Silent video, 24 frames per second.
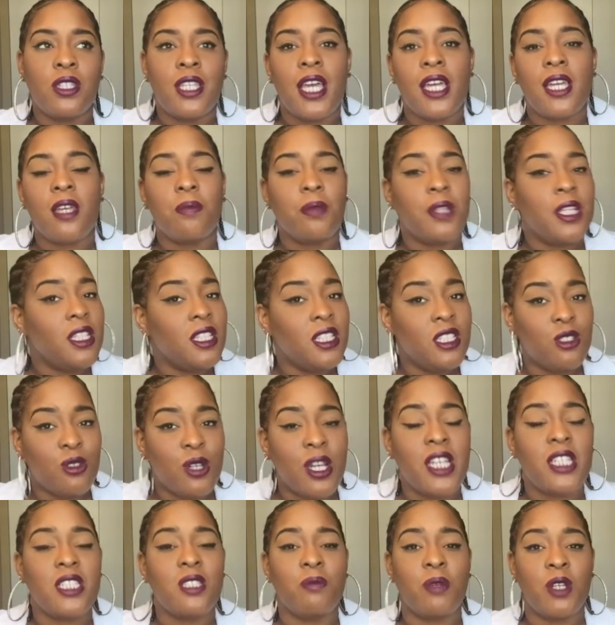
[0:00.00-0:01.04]
not completely
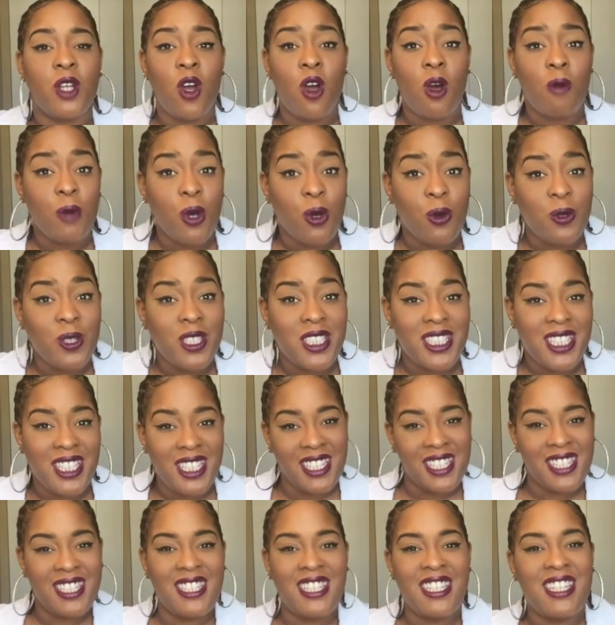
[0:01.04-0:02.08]
dressed, but almost.
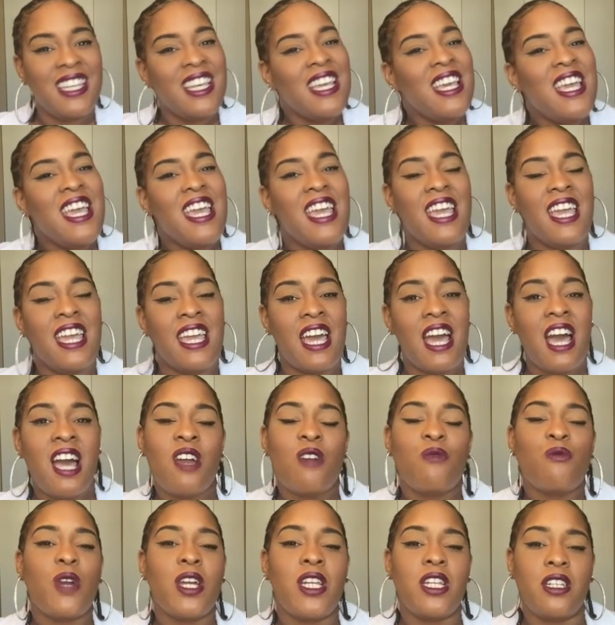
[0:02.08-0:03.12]
And
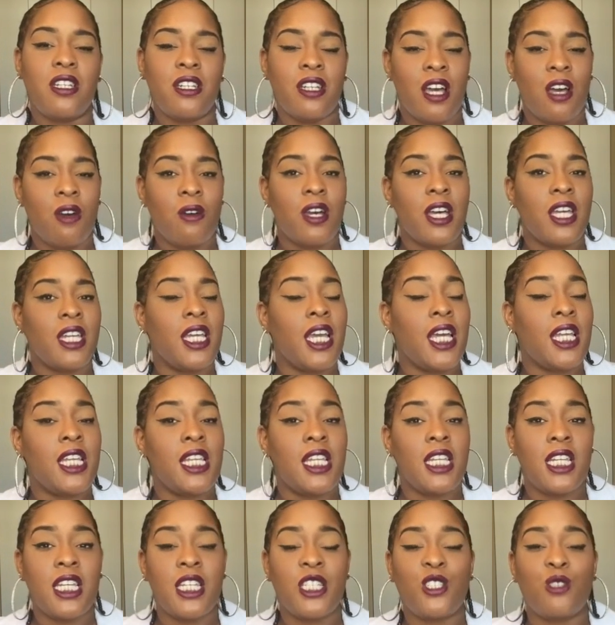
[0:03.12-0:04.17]
I'm ready to go, honey. I need
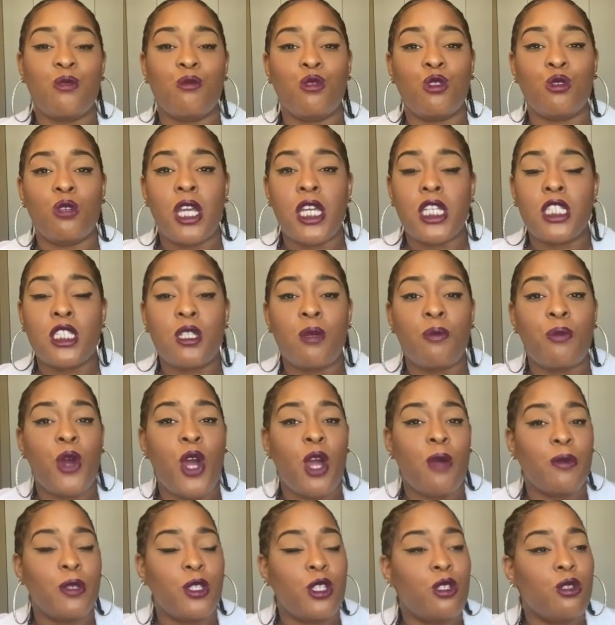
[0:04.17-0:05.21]
to get some drinks, some
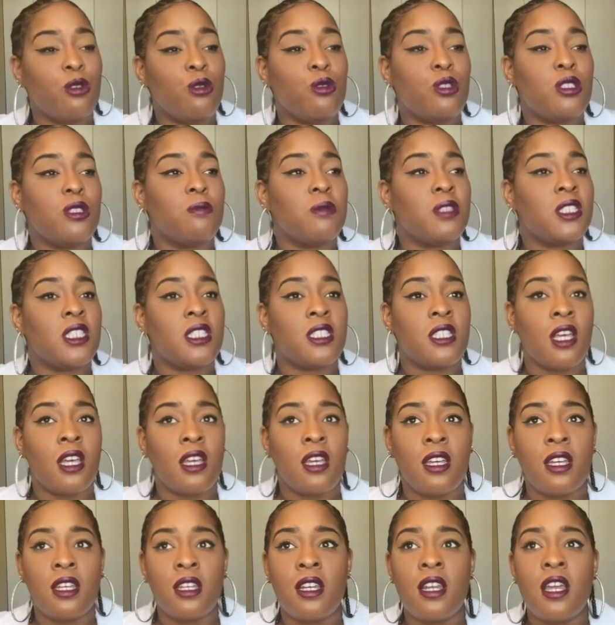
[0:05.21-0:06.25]
barbecue, some
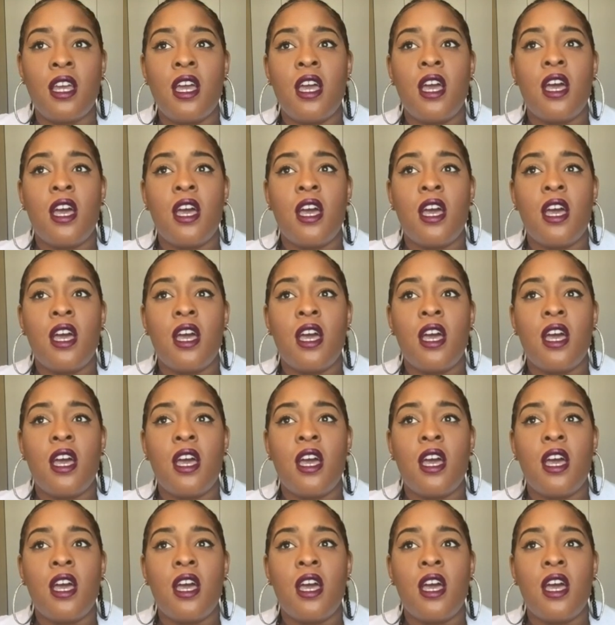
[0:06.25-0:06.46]
sun.